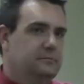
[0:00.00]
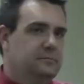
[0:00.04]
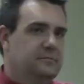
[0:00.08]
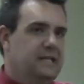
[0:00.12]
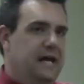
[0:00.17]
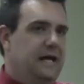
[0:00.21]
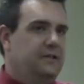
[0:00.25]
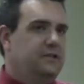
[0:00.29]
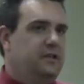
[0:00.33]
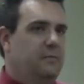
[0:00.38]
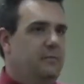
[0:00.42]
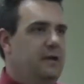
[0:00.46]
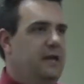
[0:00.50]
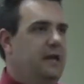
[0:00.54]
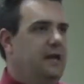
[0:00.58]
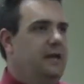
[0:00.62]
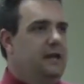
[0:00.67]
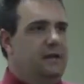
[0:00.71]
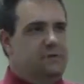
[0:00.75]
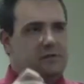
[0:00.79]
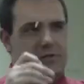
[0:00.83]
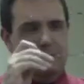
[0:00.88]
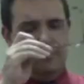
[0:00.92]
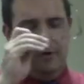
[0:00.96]
That to me
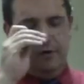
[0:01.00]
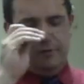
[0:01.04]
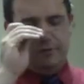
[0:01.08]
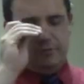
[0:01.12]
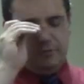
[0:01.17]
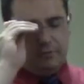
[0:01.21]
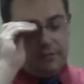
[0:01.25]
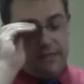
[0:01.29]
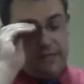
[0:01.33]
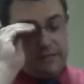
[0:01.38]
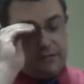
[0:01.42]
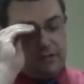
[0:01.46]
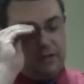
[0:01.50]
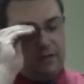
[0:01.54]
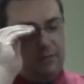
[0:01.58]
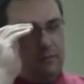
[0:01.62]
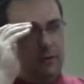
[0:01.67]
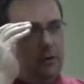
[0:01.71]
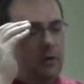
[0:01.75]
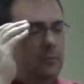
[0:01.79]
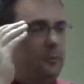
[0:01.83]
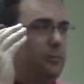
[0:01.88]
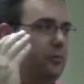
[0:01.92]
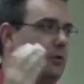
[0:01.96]
is the most
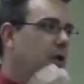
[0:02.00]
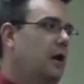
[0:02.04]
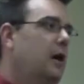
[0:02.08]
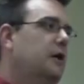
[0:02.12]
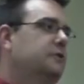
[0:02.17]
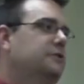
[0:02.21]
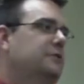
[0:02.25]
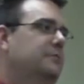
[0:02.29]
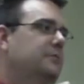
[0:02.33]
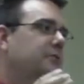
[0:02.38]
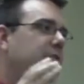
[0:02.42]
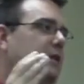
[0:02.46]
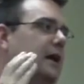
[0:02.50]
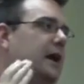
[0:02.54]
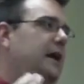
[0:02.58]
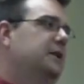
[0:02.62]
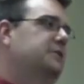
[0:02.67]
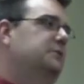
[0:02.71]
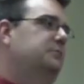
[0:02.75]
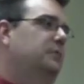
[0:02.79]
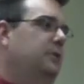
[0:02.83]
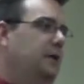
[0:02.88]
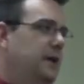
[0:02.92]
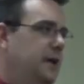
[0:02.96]
reasonable, plausible
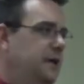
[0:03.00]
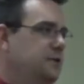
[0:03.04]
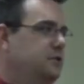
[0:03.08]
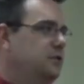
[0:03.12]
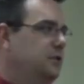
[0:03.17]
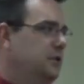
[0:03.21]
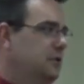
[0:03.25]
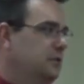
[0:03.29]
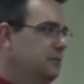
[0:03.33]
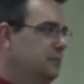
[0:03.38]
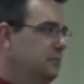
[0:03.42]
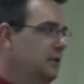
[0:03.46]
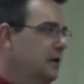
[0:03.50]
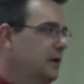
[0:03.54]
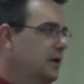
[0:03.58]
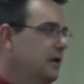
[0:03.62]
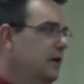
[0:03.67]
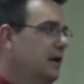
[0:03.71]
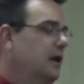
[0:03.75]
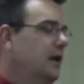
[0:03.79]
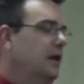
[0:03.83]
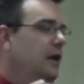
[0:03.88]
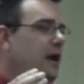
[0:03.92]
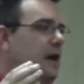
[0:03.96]
explanation,
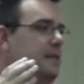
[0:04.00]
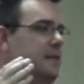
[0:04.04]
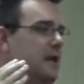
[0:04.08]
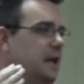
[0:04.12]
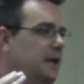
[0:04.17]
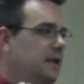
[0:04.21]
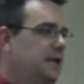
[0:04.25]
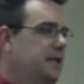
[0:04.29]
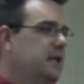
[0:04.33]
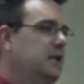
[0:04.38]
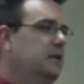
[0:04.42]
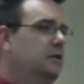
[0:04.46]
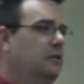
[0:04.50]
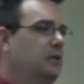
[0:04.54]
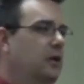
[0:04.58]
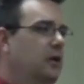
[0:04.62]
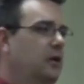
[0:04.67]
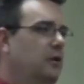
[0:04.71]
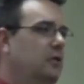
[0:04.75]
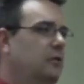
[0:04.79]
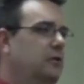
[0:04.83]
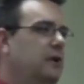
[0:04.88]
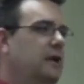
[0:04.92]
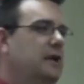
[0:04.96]
and that he
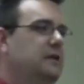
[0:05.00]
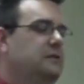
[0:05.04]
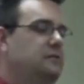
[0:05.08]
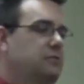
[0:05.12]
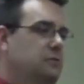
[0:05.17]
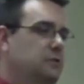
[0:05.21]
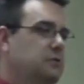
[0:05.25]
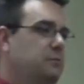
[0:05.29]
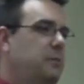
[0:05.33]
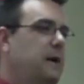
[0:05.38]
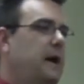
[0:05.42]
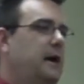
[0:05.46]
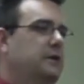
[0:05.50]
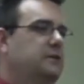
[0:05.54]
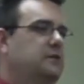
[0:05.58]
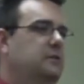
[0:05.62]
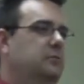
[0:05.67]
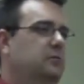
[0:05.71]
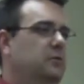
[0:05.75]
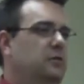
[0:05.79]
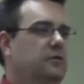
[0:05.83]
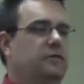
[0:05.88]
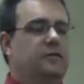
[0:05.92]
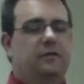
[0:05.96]
alone is
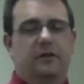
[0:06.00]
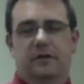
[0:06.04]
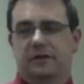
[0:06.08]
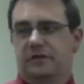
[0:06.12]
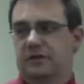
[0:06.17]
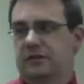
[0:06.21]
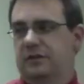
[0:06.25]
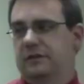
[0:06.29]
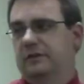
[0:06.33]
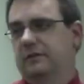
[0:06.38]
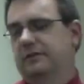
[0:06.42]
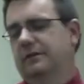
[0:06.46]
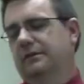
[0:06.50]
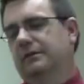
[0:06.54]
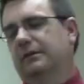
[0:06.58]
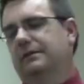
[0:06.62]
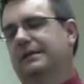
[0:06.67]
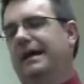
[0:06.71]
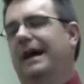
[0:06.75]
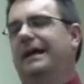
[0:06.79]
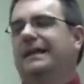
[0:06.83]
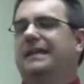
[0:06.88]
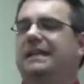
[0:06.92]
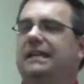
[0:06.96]
responsible for, us,
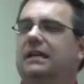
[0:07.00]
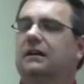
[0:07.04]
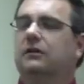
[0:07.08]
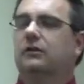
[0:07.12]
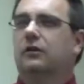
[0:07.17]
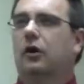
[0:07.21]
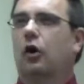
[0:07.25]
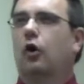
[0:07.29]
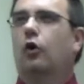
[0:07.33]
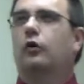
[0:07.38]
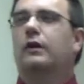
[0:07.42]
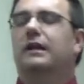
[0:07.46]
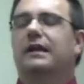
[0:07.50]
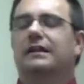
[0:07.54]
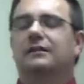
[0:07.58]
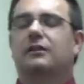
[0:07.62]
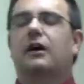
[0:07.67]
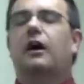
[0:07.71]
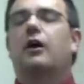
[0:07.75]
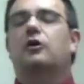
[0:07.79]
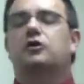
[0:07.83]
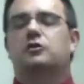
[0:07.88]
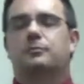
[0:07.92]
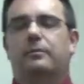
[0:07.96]
not he alone, in
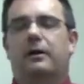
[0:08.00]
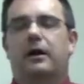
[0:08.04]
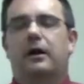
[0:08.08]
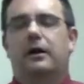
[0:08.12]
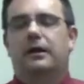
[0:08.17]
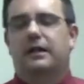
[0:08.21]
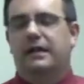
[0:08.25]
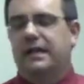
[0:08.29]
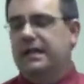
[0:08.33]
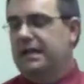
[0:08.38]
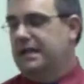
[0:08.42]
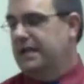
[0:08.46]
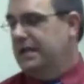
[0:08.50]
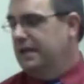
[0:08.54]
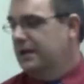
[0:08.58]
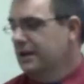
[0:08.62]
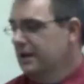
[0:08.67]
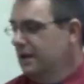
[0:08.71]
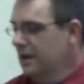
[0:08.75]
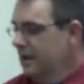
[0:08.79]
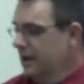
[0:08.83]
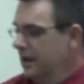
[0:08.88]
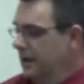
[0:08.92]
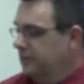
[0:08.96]
large part, he
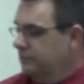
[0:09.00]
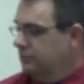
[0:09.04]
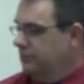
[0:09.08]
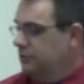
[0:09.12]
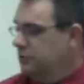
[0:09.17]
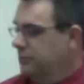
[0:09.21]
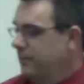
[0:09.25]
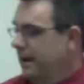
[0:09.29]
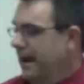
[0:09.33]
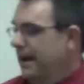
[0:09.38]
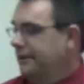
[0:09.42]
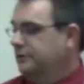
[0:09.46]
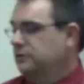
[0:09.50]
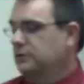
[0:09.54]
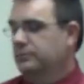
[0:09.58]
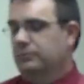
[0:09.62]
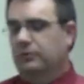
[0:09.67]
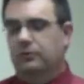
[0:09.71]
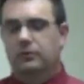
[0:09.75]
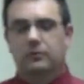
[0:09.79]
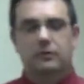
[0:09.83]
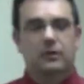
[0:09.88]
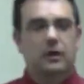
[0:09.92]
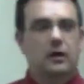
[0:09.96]
is
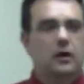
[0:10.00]
responsible